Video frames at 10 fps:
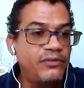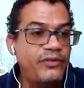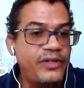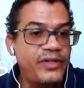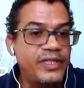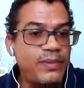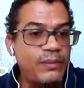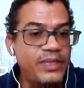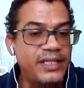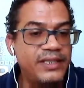various
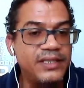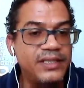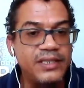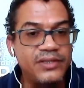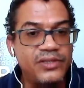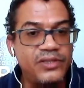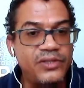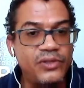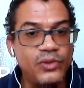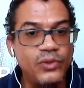public entities
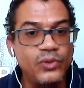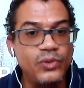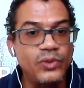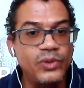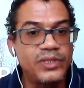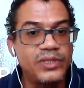to